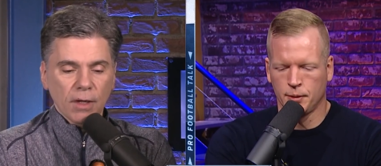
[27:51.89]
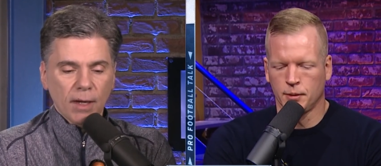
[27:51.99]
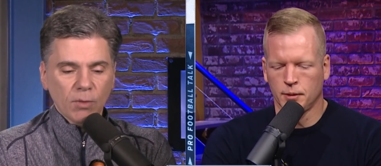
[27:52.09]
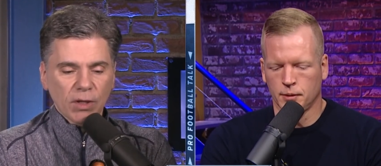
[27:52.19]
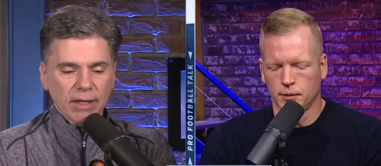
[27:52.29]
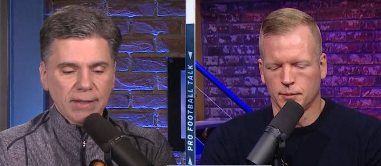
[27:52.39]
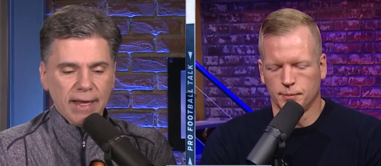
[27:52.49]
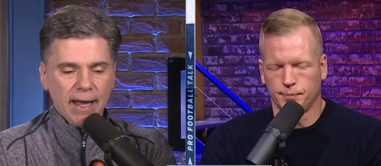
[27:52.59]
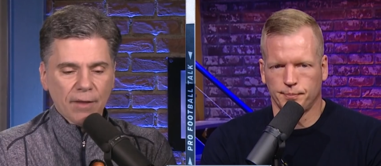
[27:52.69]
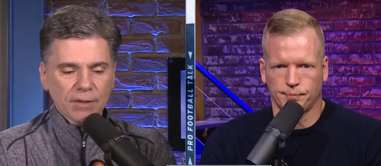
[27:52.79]
Speaker 1: I'm looking
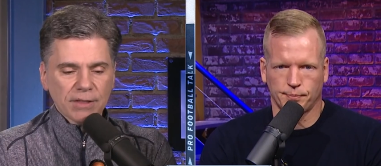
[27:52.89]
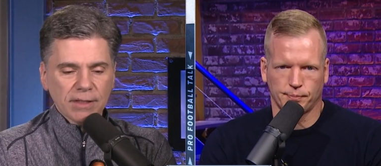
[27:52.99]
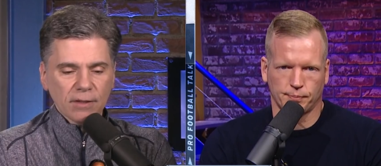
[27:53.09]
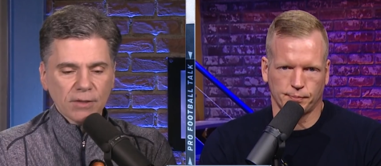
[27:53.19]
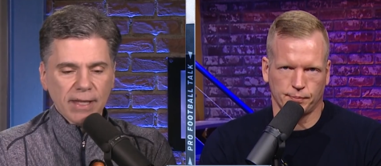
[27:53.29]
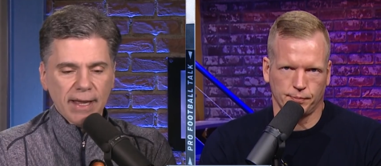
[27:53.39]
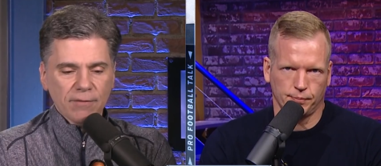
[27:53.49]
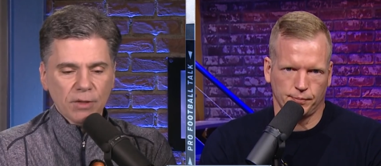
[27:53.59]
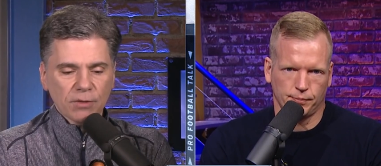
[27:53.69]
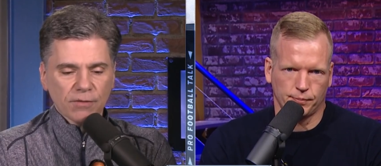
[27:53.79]
now. The Steelers
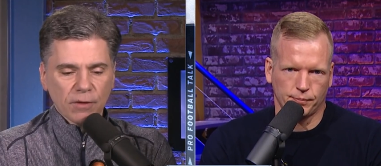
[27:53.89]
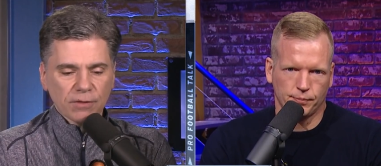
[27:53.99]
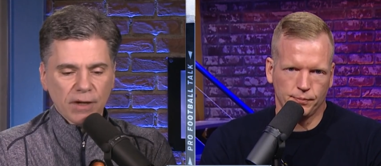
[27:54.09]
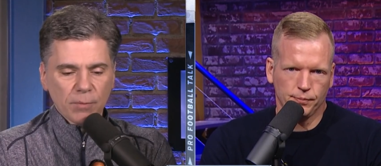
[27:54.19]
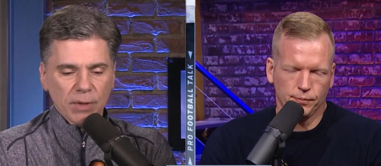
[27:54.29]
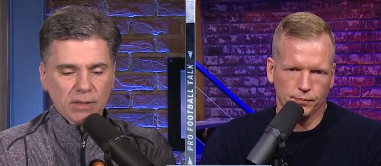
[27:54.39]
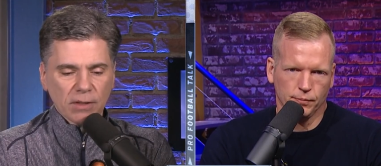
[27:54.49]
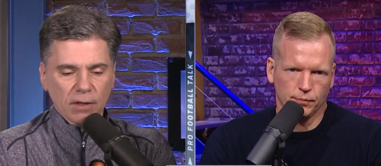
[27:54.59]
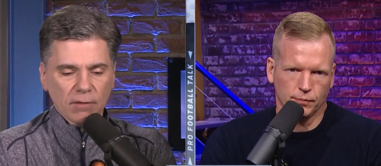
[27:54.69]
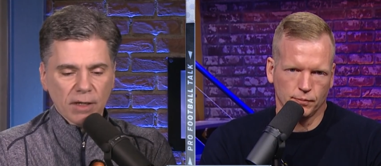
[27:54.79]
have used first round picks
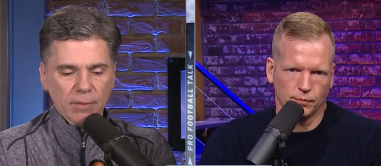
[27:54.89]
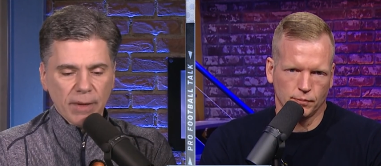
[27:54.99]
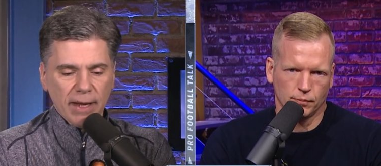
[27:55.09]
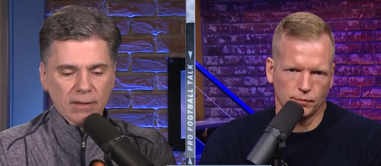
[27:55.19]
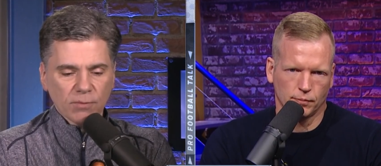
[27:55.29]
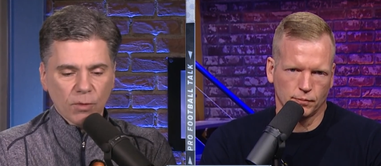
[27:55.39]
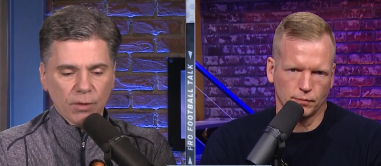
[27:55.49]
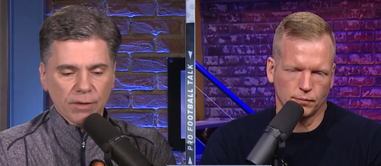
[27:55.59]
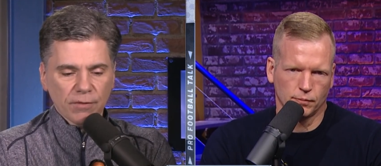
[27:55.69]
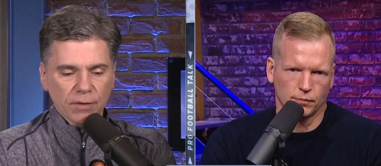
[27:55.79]
on running backs more
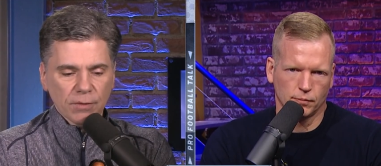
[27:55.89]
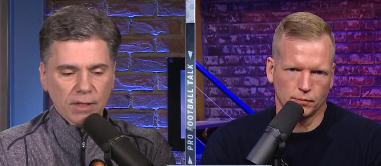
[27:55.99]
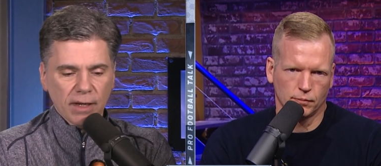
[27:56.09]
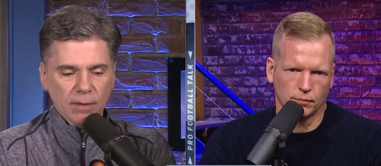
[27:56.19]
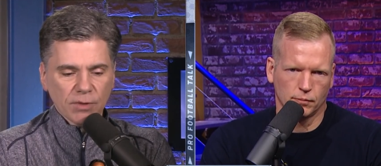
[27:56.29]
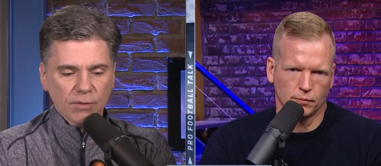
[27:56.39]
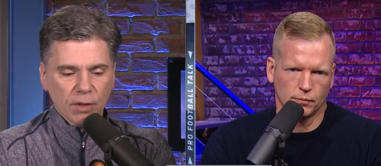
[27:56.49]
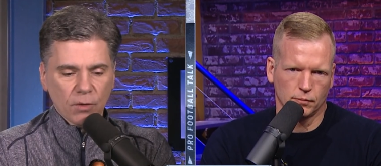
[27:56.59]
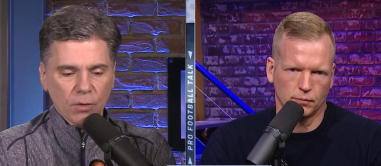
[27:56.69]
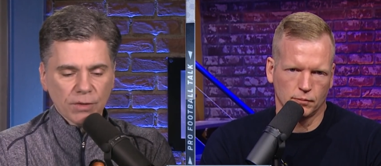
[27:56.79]
than a few times over the
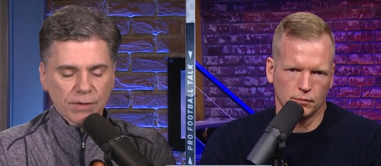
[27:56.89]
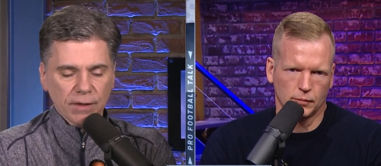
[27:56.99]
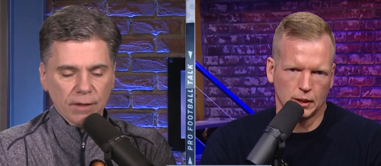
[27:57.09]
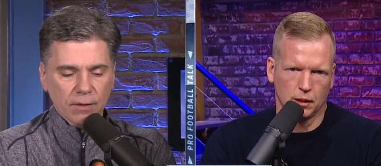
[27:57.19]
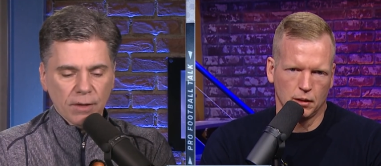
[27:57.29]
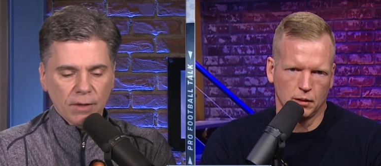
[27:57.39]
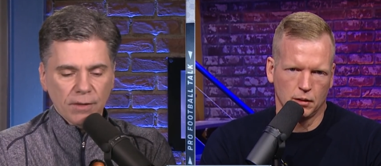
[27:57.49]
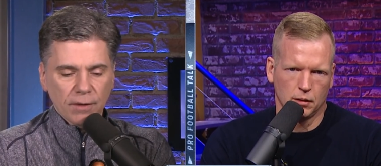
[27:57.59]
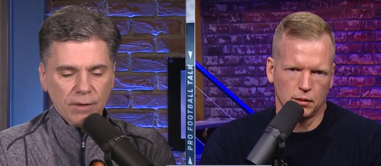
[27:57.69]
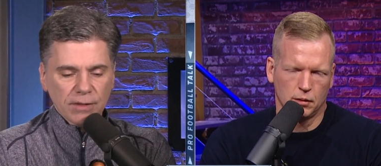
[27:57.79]
course of their
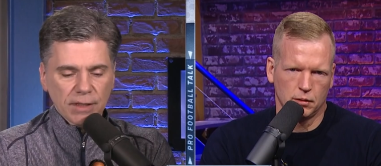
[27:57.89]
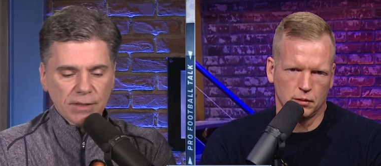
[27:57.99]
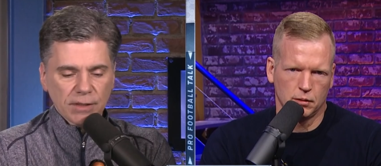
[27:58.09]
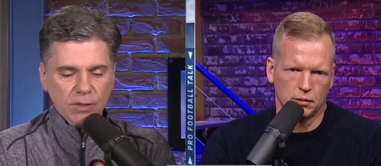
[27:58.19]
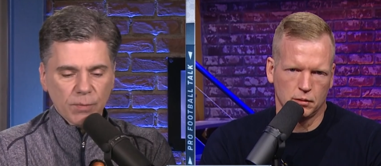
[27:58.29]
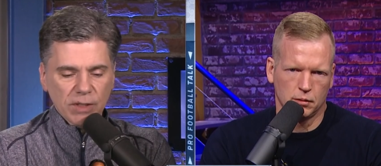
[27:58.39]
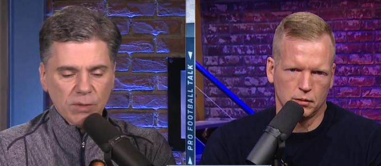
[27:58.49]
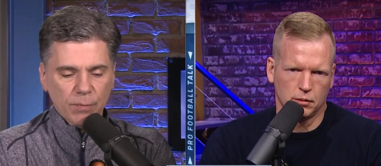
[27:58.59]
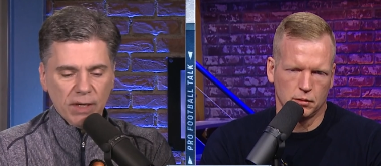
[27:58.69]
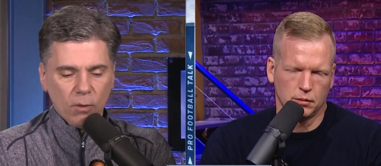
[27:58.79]
their existence, but it's
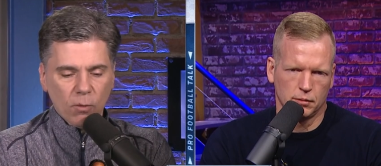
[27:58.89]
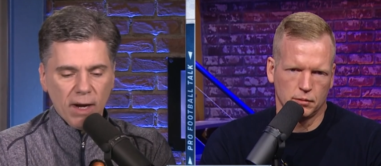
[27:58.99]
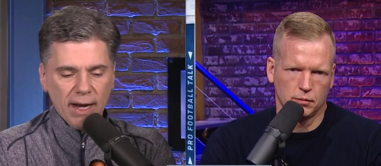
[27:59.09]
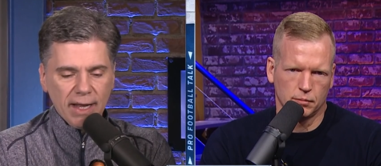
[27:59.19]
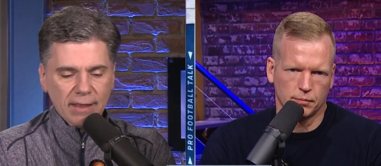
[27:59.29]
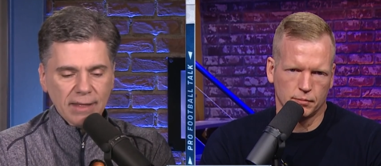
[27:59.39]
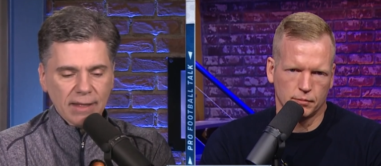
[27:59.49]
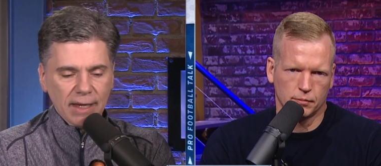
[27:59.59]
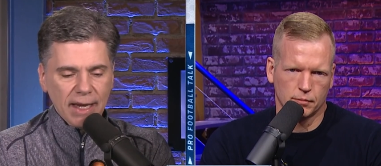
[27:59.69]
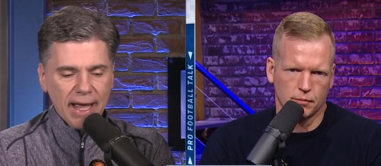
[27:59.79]
been a while. I think
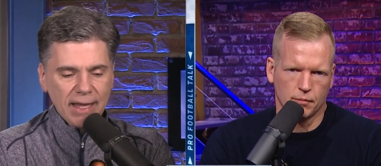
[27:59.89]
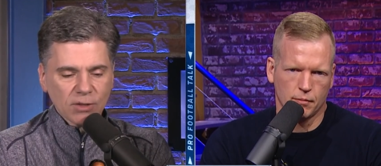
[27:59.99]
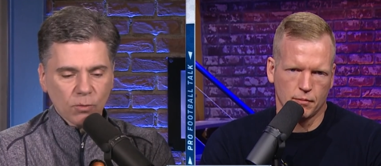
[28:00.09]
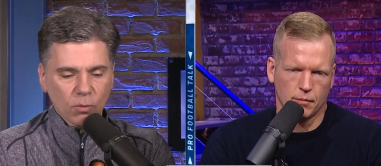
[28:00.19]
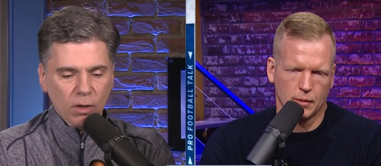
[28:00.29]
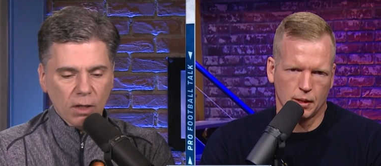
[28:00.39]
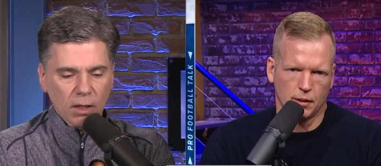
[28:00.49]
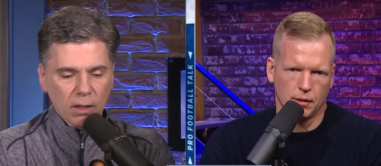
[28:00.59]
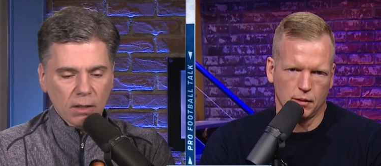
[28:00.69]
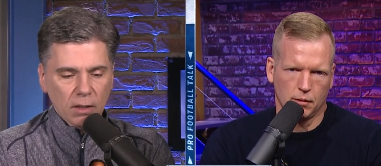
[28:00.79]
the last
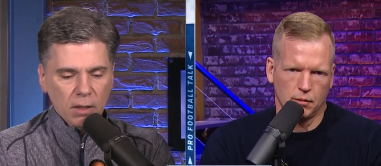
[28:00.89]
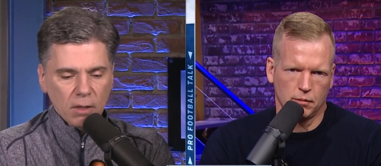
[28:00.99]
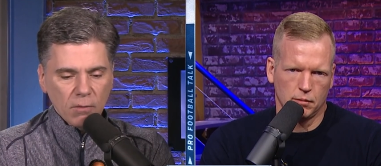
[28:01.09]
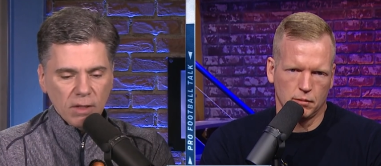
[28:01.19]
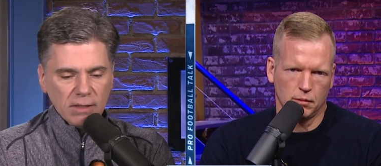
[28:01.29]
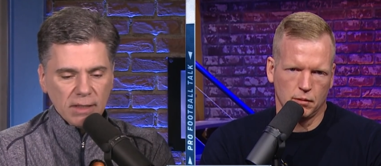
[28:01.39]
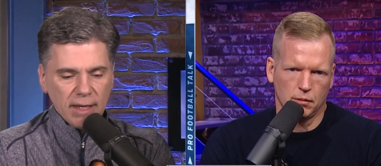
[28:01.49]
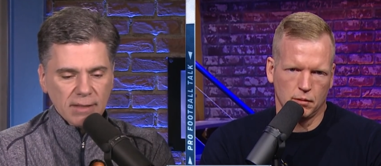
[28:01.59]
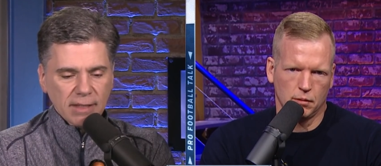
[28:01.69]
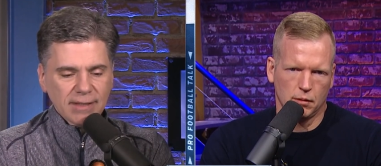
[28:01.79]
one. When's the
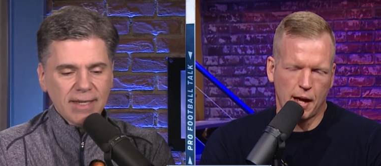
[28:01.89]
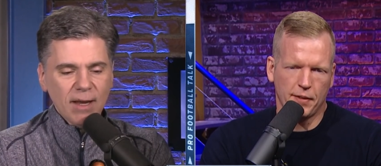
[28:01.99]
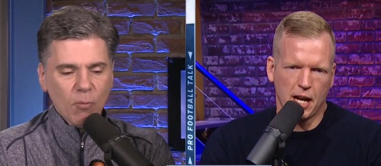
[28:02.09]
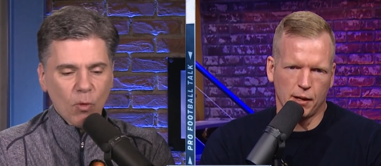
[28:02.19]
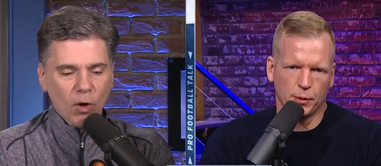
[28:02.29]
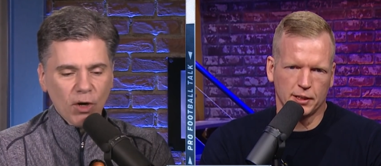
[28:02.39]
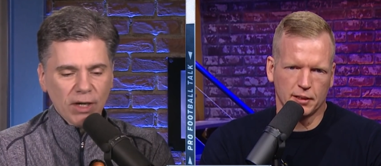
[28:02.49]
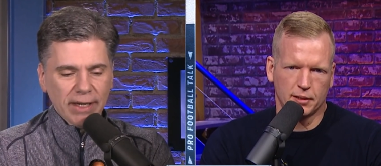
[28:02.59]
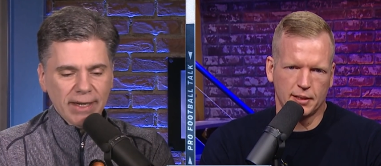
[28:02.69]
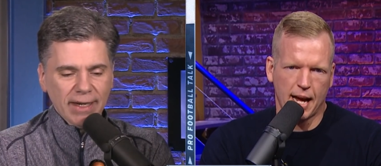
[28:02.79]
last? Le'Veon Tim
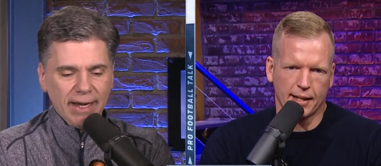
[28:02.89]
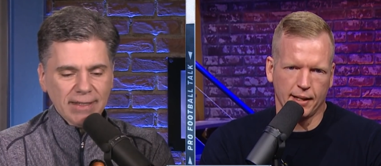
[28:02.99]
Worley second, in